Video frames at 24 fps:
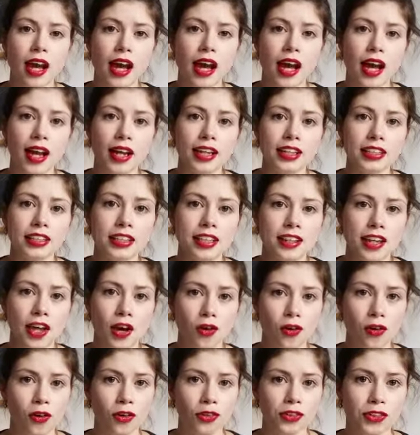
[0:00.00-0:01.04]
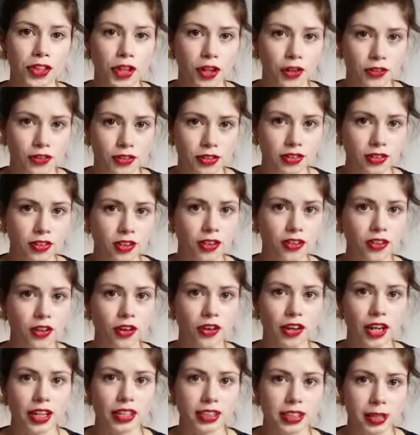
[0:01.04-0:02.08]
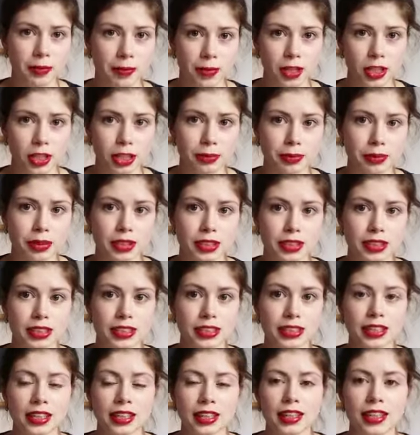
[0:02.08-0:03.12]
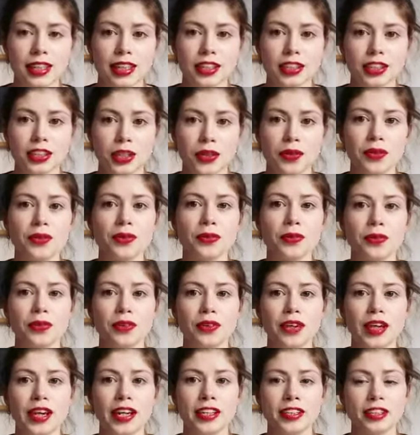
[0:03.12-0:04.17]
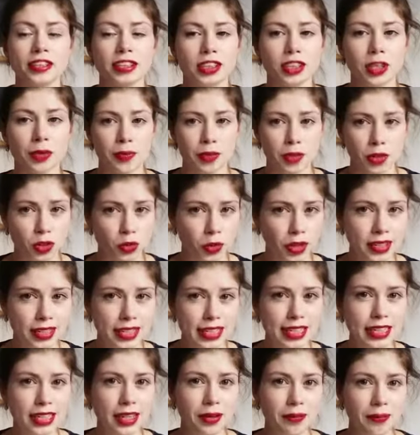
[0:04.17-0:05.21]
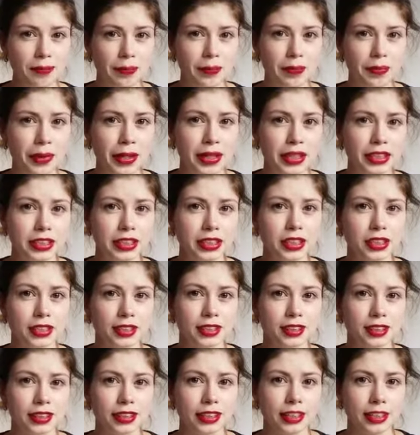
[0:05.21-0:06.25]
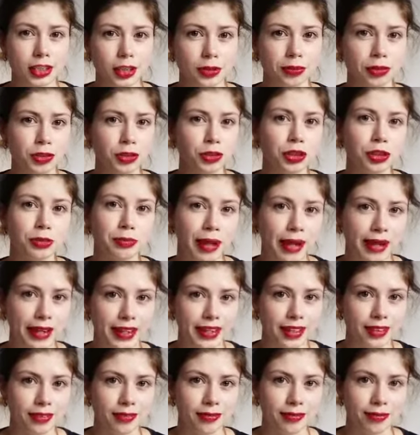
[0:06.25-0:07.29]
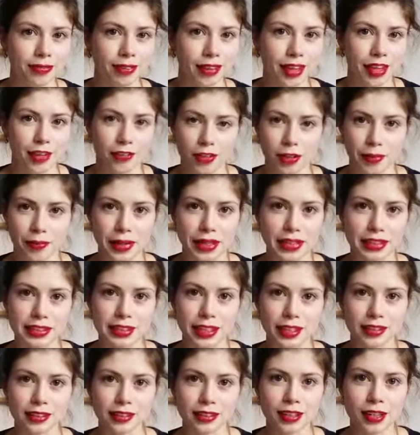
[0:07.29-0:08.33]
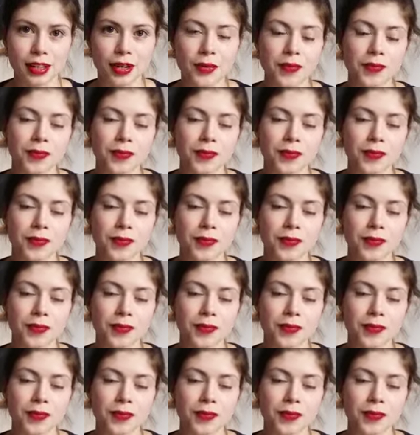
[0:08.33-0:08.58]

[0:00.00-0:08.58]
And they're all deodorants and not antiperspirants. So, it doesn't stop you sweating, but it stops you smelling, if that makes sense.